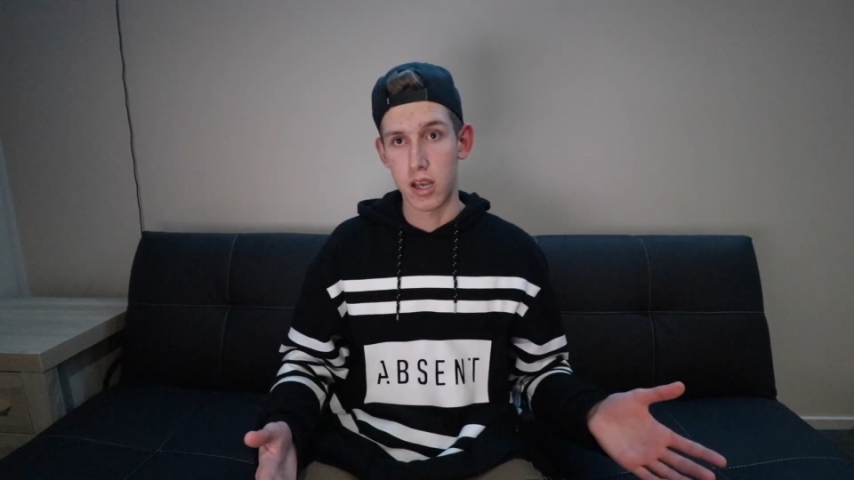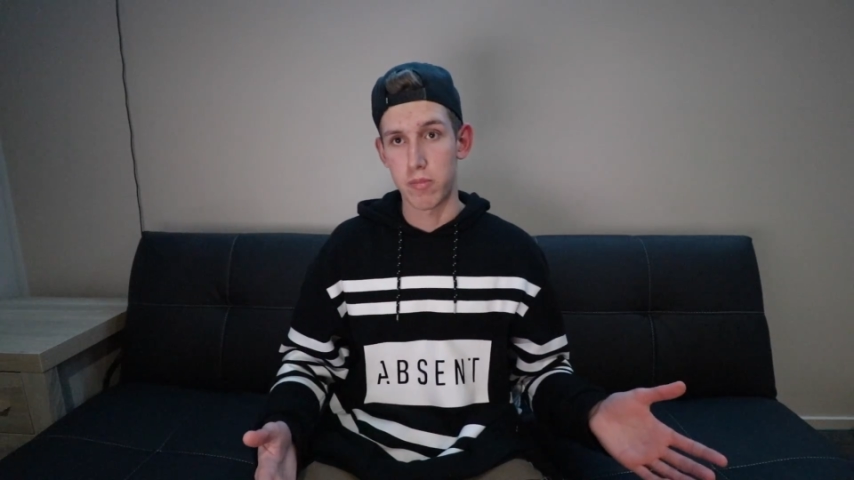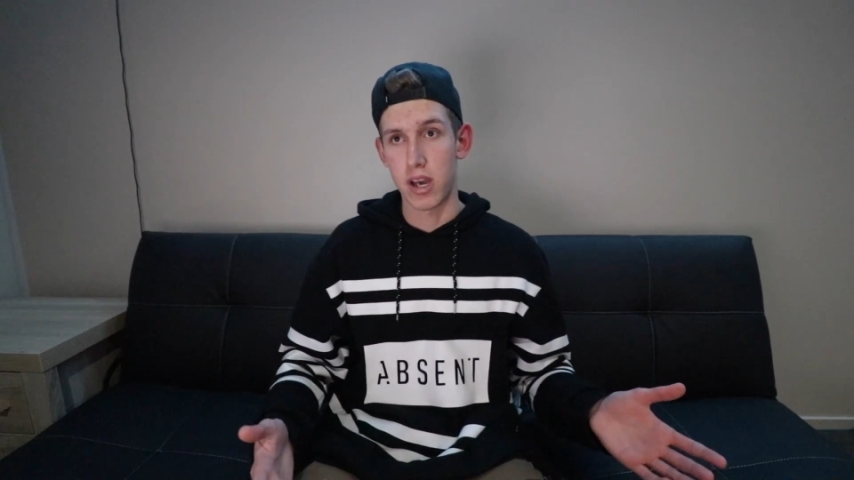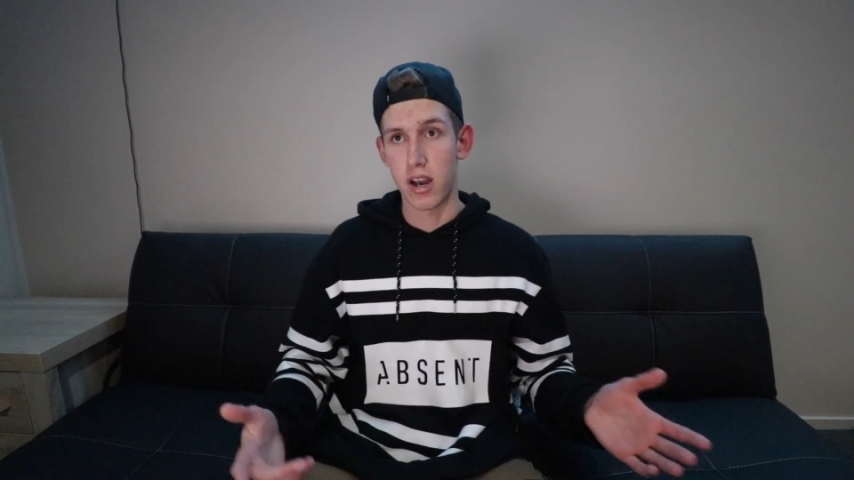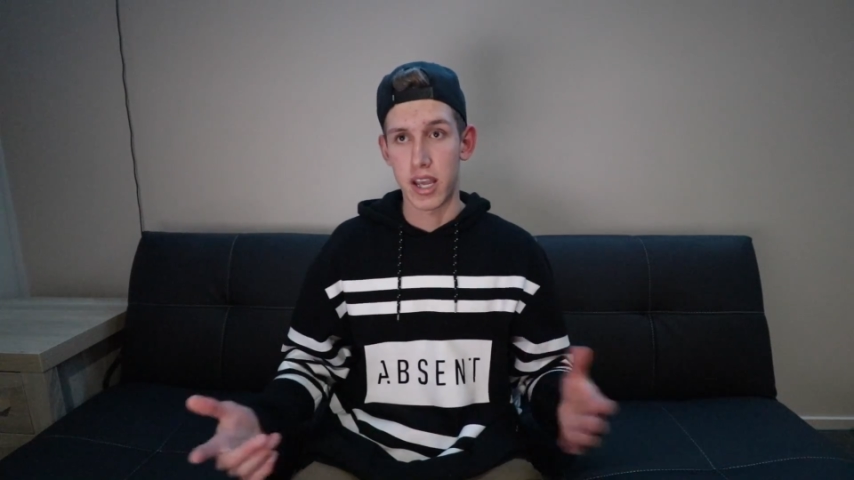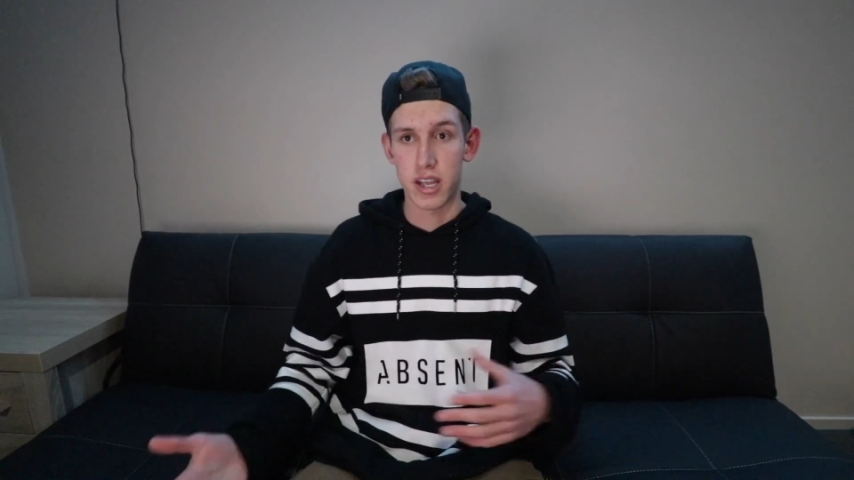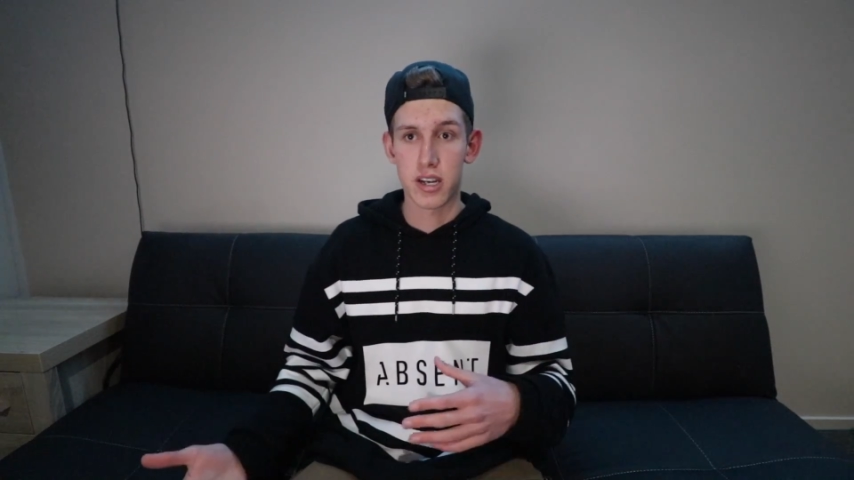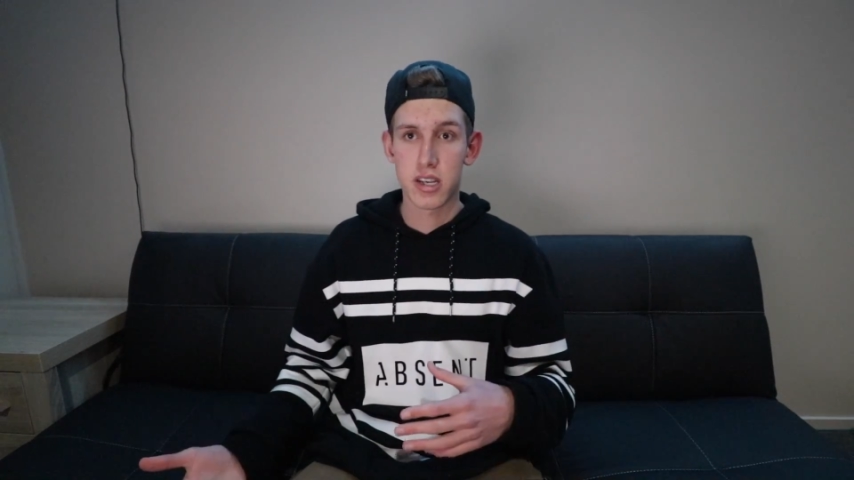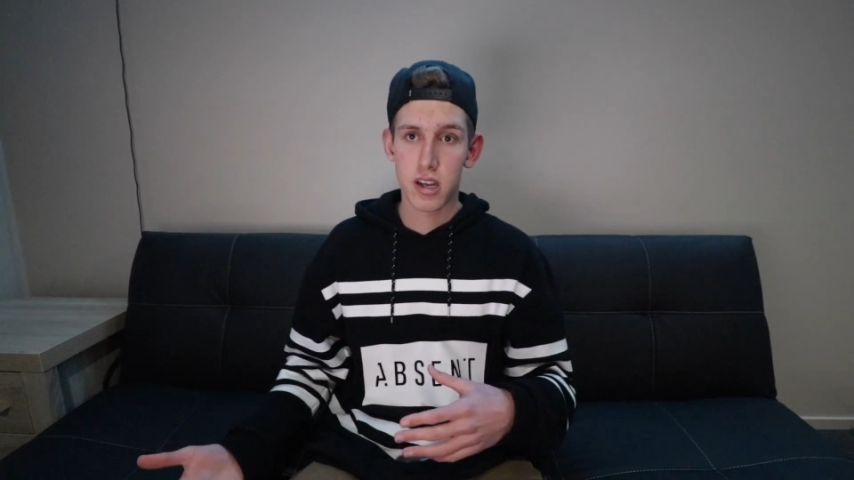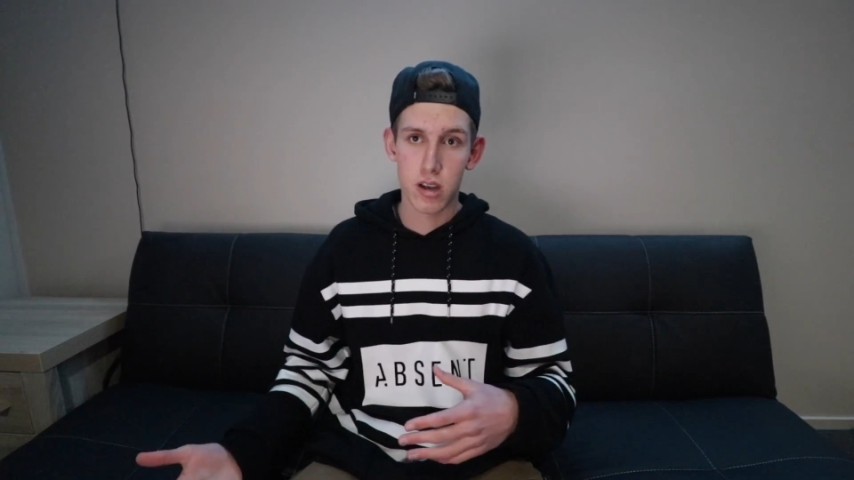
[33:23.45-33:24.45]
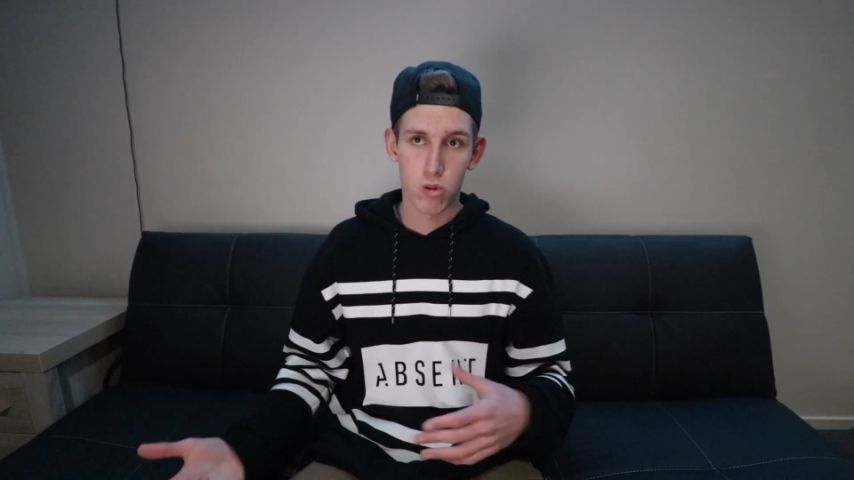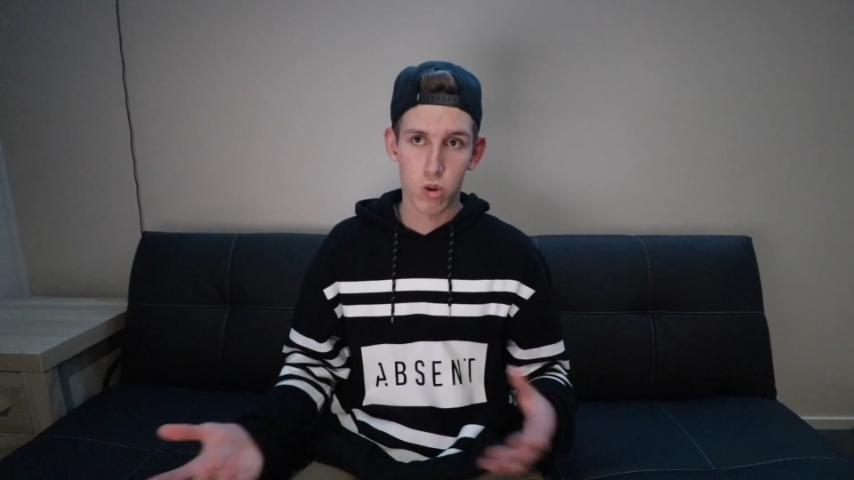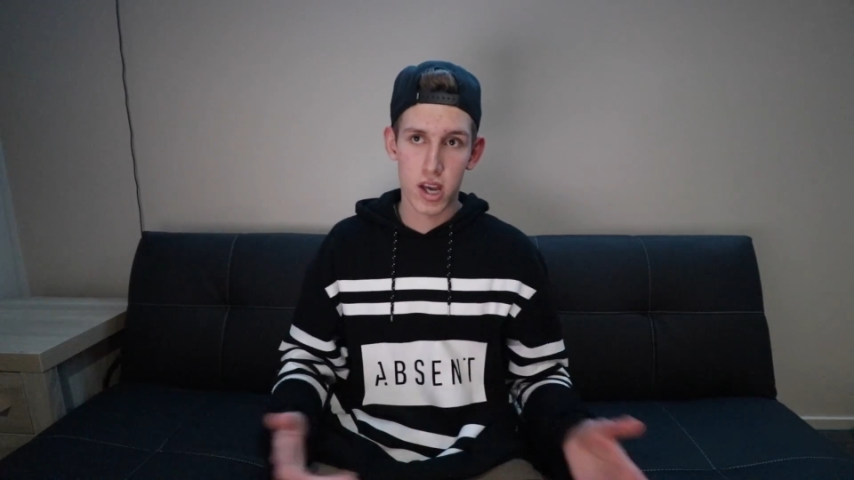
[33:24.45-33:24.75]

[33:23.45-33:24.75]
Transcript: and be able to edit it and all